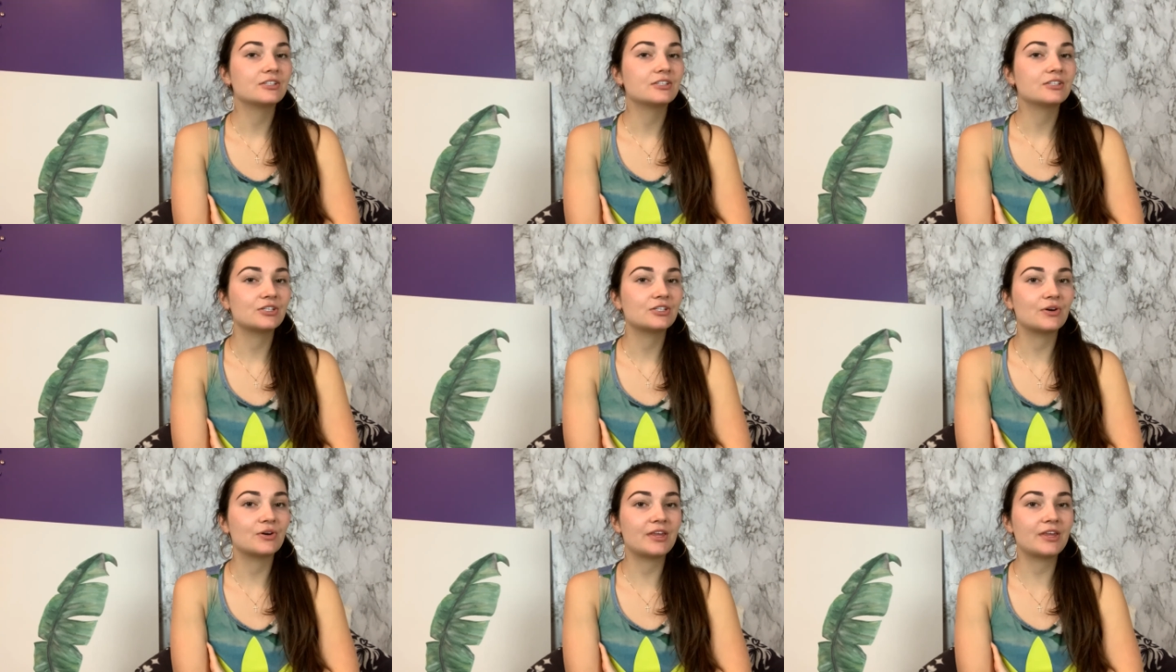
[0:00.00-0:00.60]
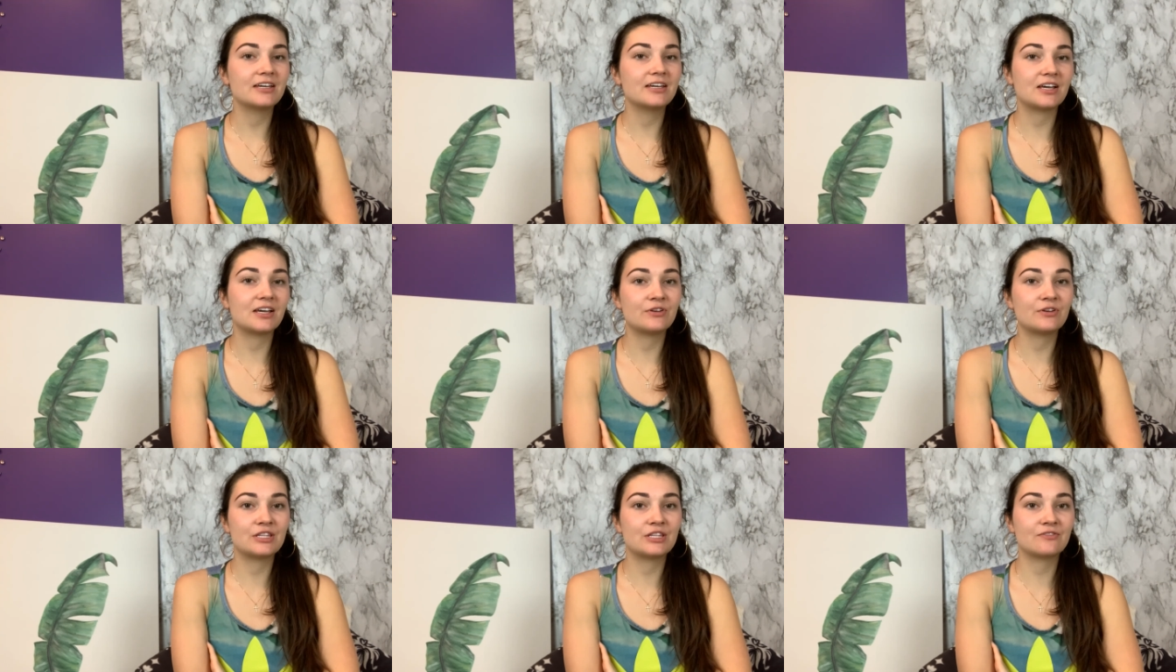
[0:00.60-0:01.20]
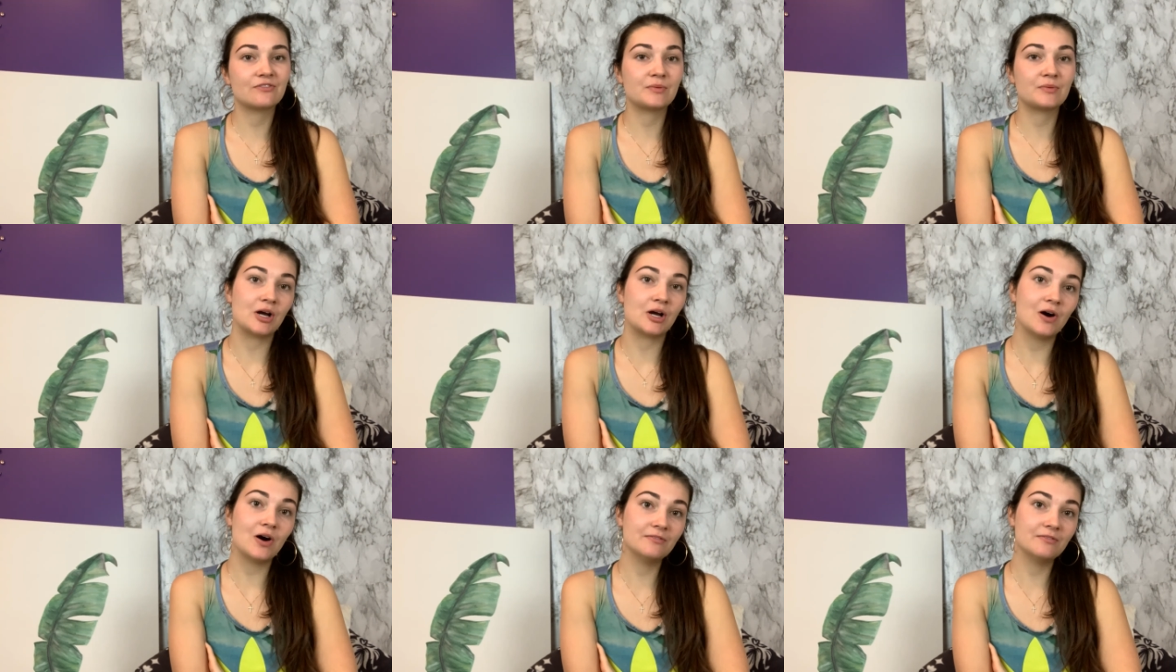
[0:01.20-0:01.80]
So that is everything for my
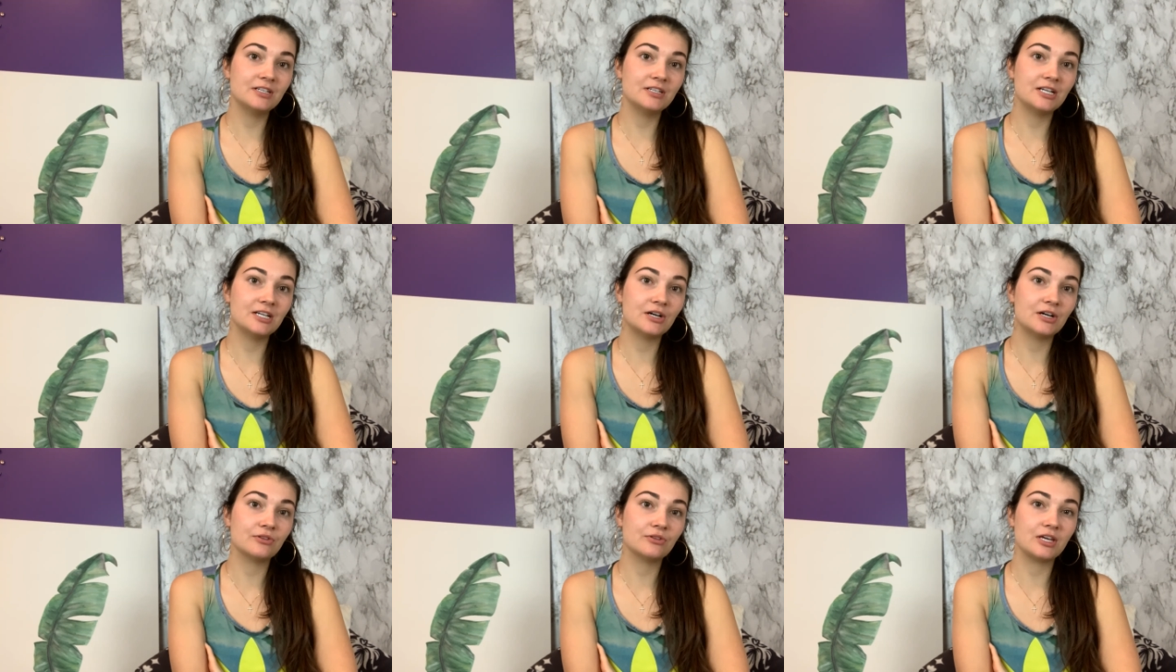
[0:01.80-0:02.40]
haul video.